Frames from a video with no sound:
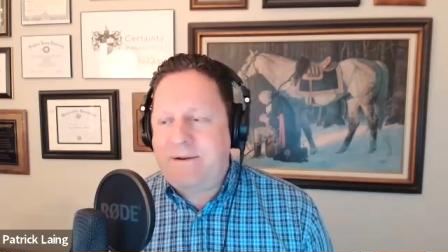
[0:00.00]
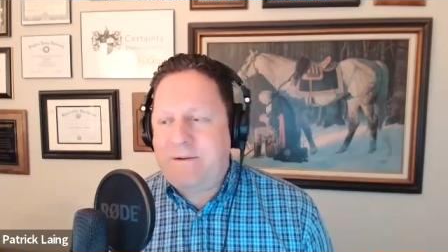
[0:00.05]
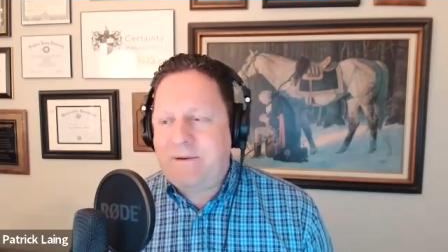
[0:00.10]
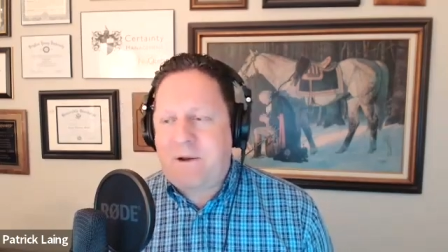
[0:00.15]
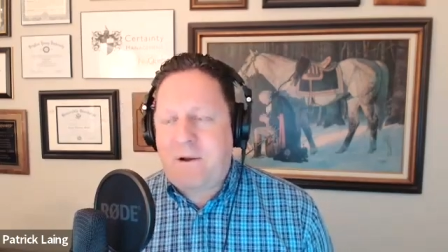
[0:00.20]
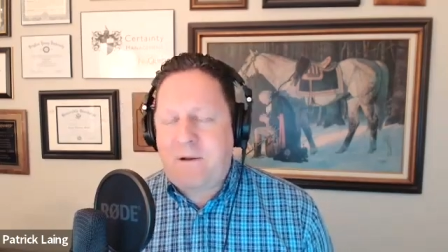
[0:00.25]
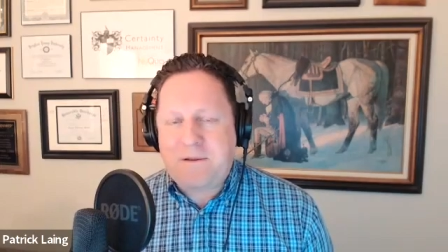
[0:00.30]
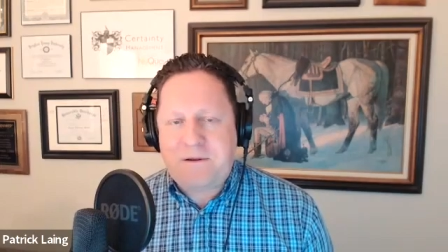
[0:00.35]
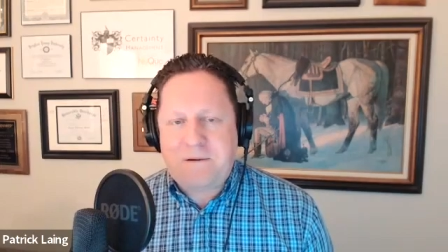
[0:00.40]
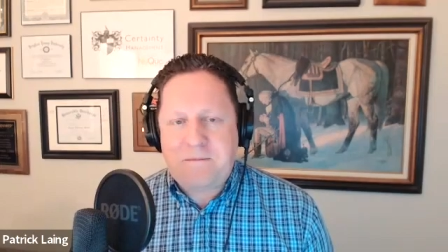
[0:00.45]

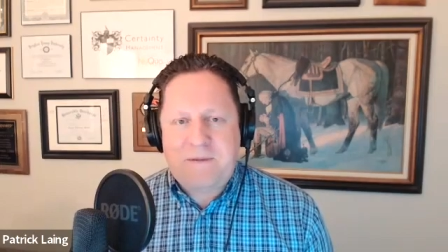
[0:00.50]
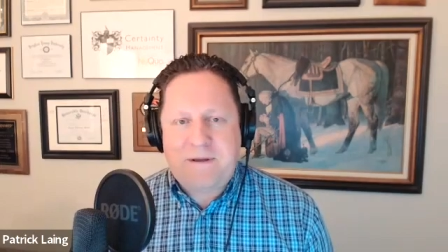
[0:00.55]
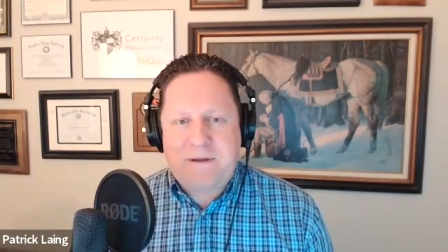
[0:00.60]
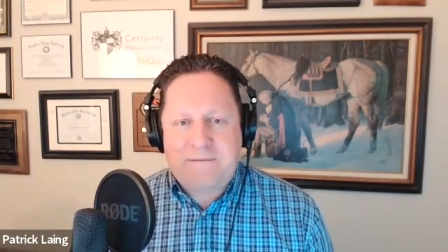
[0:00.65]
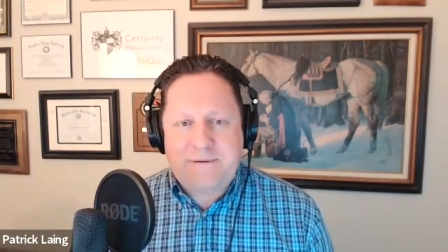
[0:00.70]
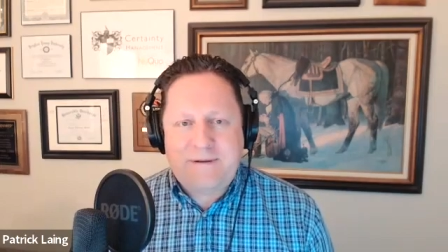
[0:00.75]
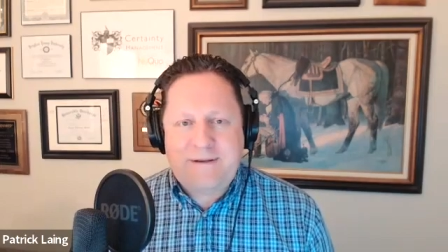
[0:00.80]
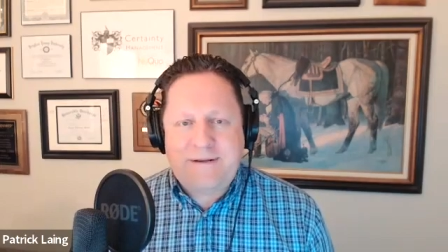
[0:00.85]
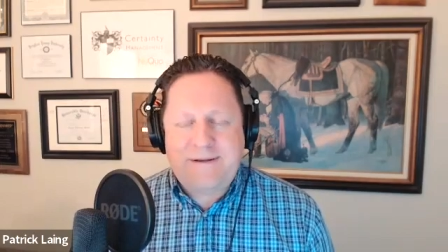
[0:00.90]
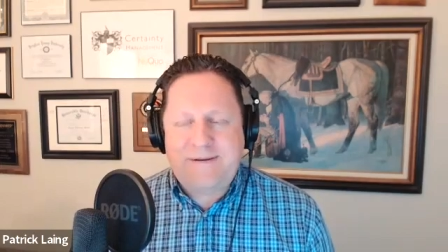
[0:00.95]
call it a
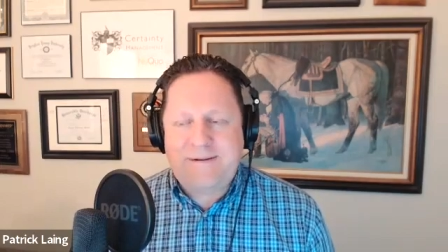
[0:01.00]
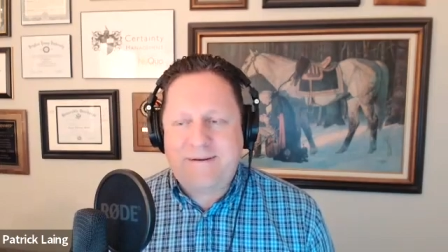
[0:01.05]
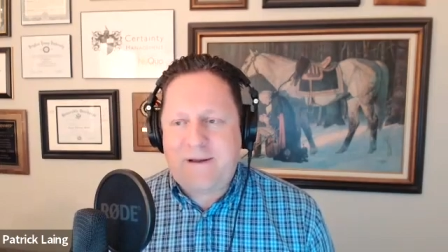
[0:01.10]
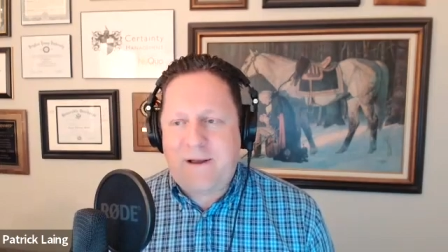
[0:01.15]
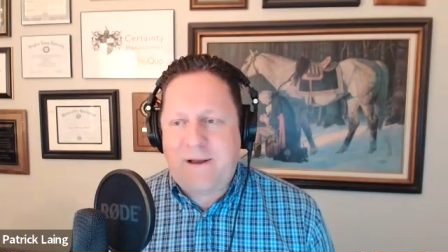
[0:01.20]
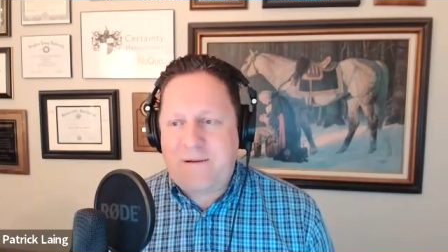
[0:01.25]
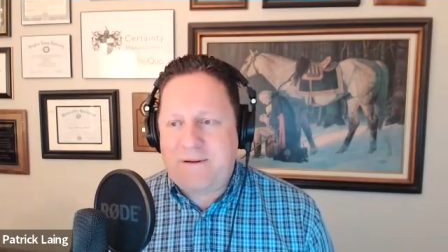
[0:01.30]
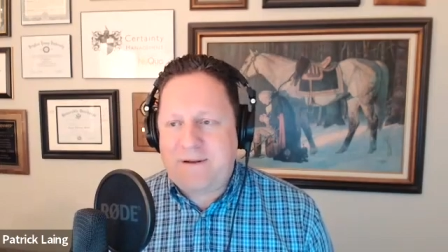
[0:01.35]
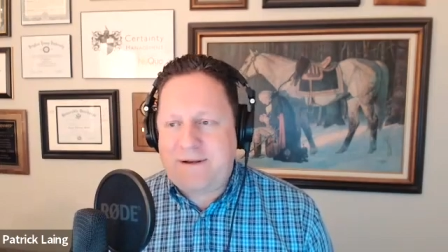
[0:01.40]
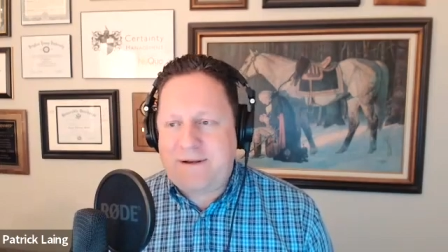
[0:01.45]
pivot or
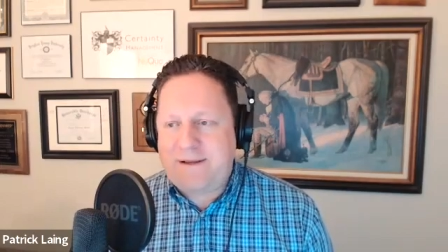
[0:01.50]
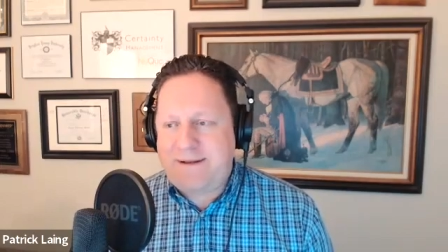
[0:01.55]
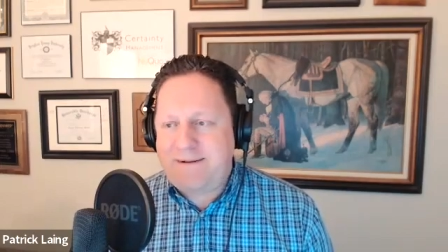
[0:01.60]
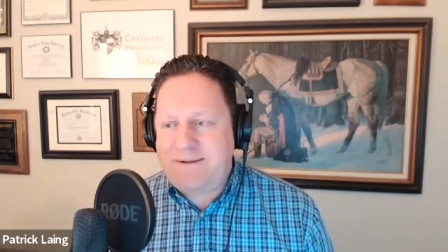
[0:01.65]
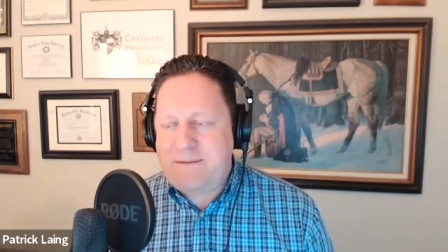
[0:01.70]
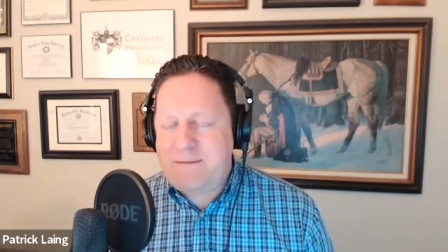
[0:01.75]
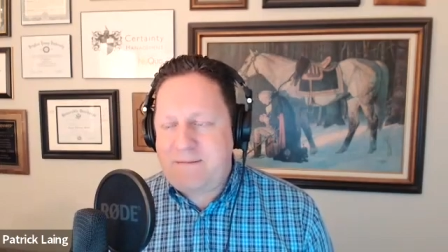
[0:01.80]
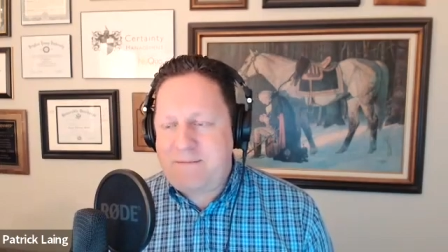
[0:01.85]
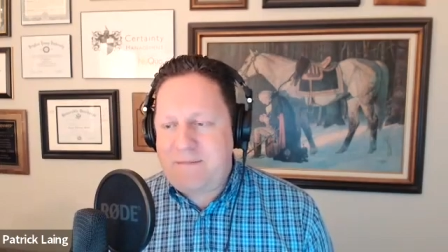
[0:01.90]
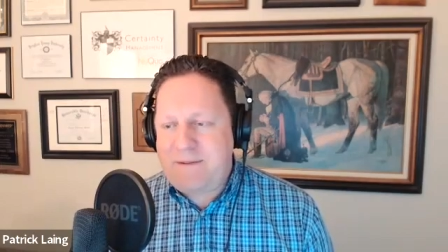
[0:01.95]
call it
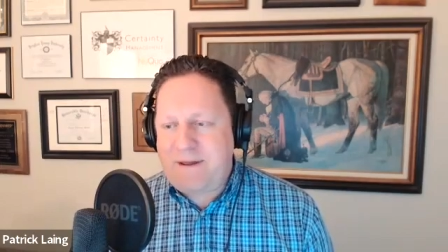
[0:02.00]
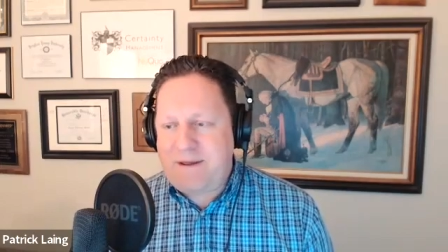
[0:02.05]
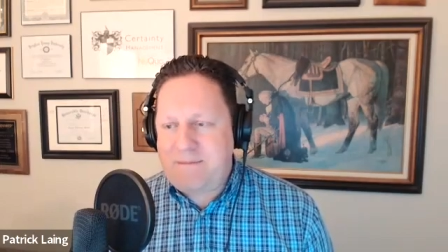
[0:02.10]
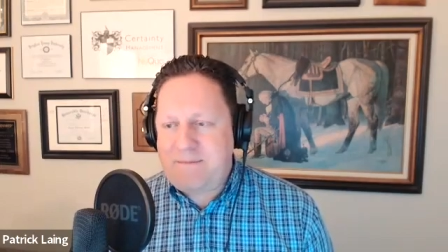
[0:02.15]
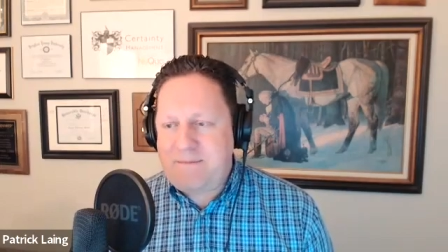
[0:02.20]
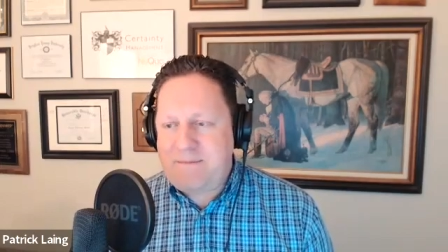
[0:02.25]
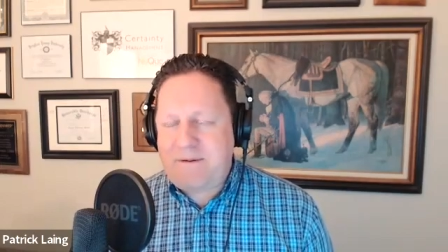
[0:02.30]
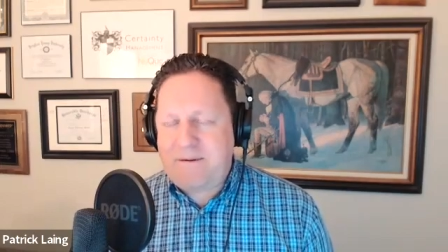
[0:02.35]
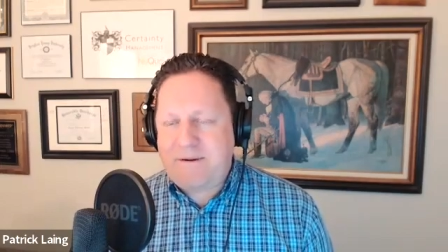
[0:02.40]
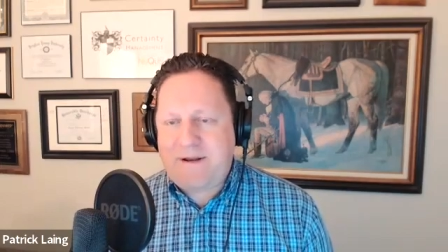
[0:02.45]
a
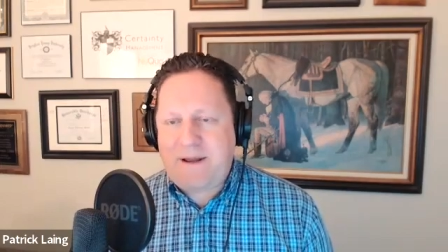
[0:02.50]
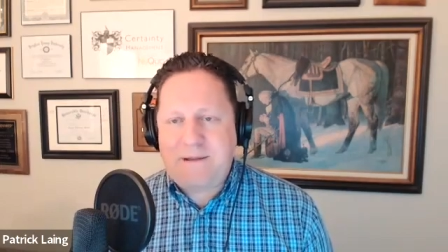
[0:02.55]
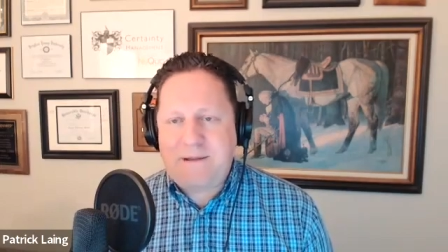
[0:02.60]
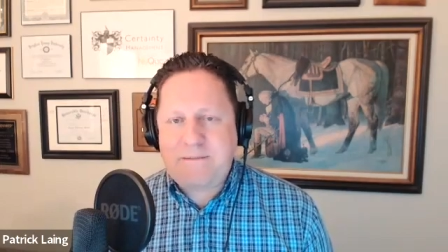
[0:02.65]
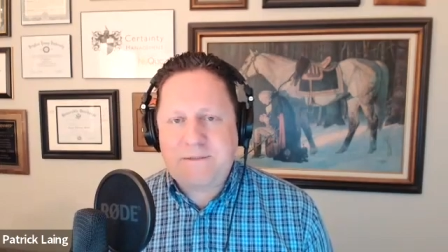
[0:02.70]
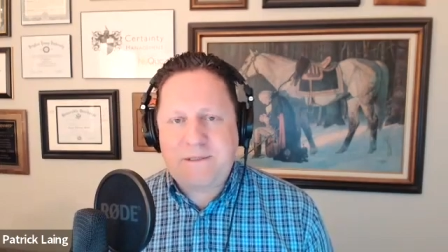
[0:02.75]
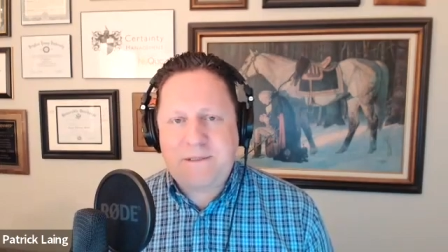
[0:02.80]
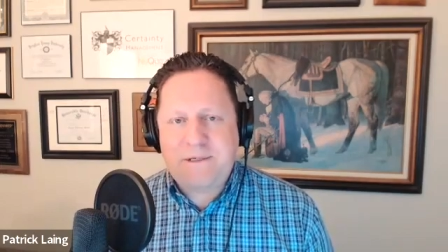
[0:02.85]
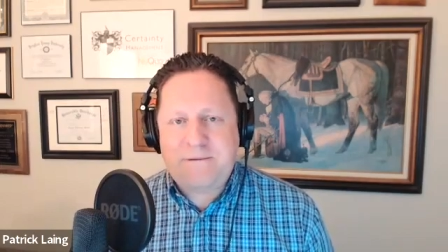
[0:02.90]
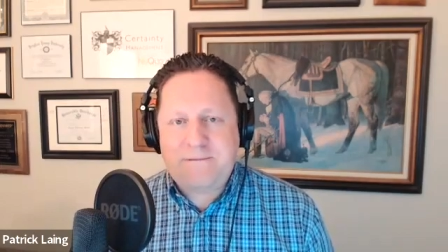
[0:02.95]
paradigm
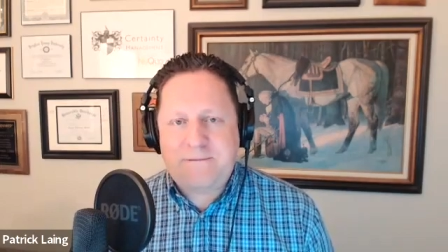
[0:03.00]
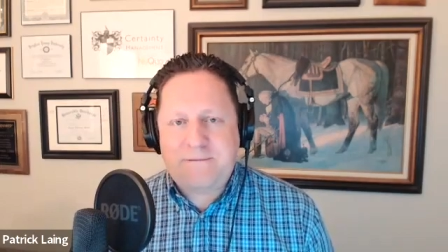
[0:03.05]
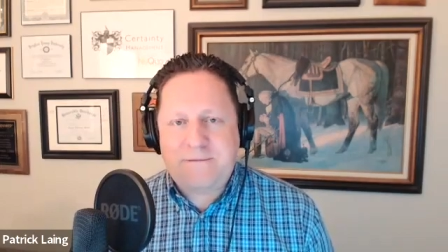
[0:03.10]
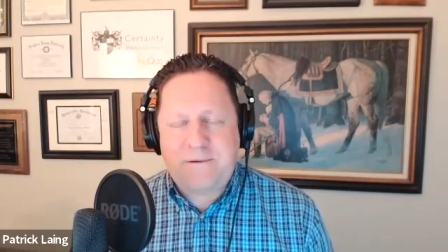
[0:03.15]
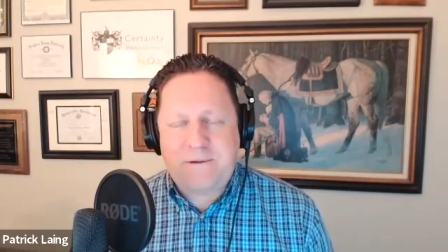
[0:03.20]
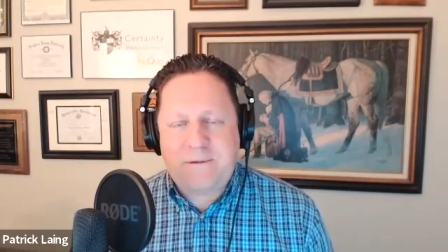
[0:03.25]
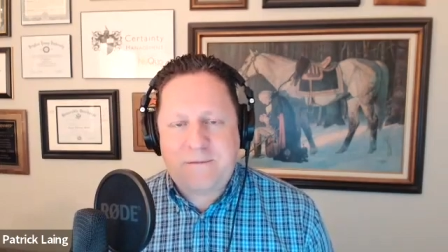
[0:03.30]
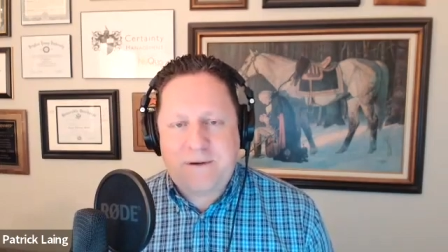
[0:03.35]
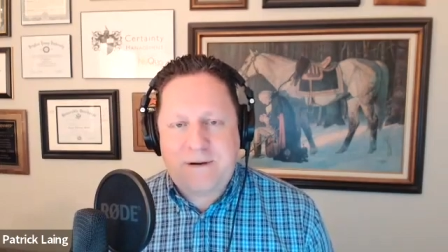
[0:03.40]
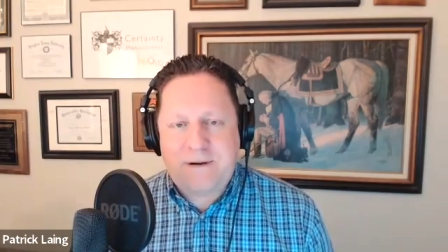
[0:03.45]
shift
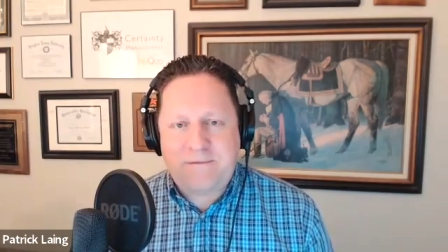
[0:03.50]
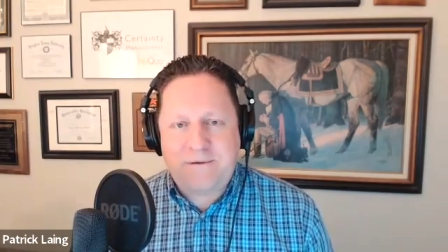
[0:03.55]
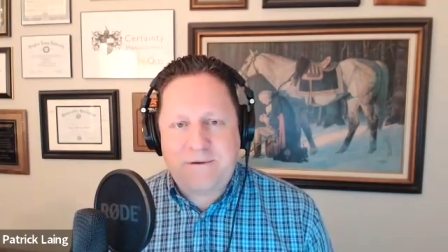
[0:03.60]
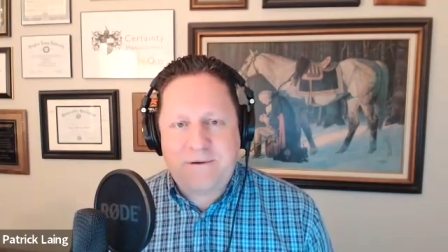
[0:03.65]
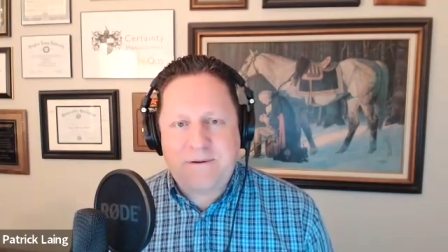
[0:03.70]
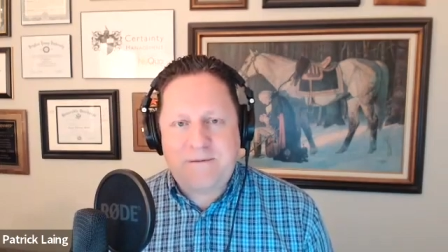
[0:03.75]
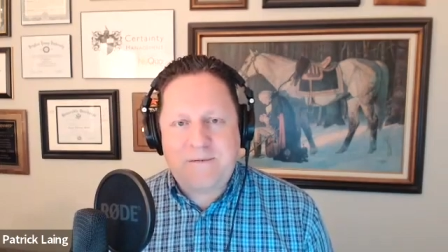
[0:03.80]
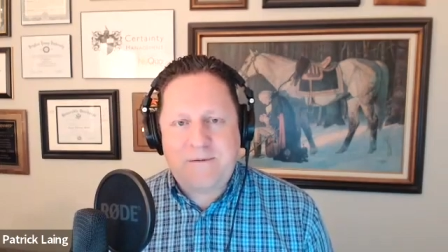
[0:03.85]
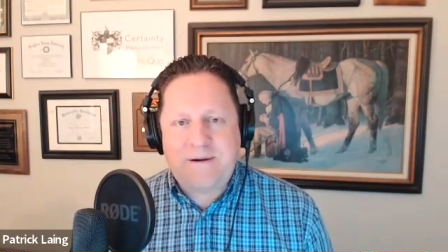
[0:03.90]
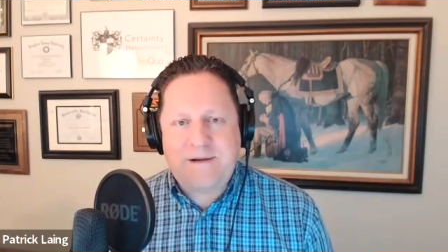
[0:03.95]
or whatever
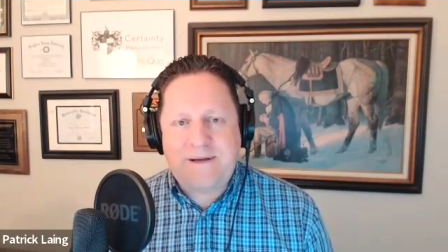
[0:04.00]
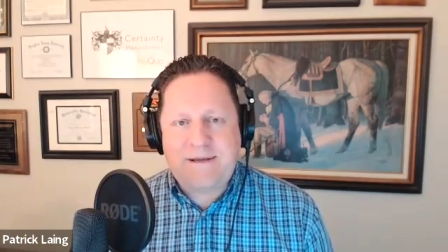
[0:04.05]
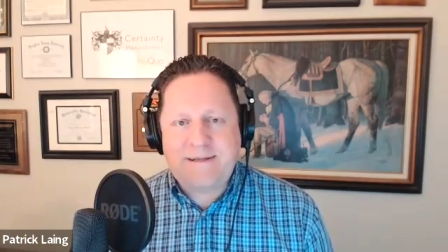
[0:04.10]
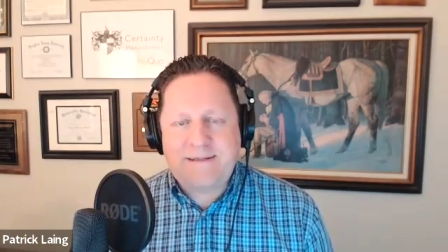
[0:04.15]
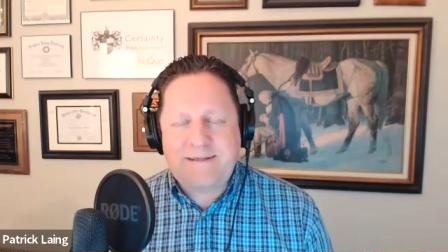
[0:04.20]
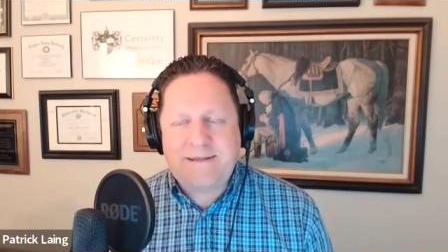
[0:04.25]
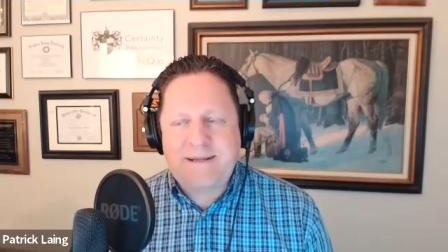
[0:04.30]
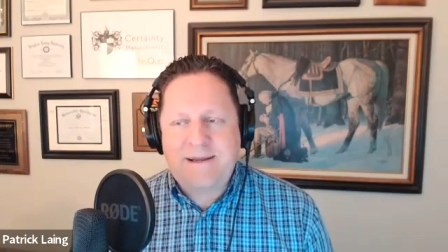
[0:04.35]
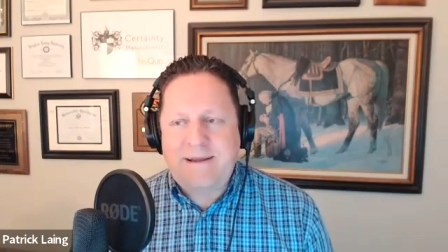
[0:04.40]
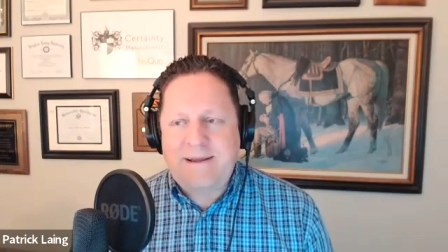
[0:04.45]
it
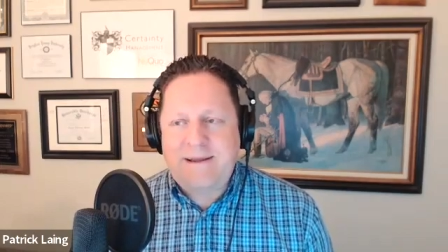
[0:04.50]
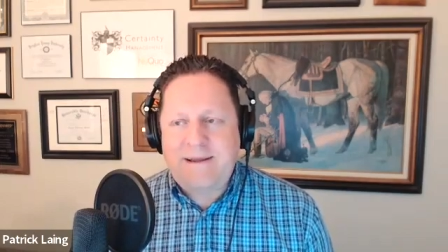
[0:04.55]
was.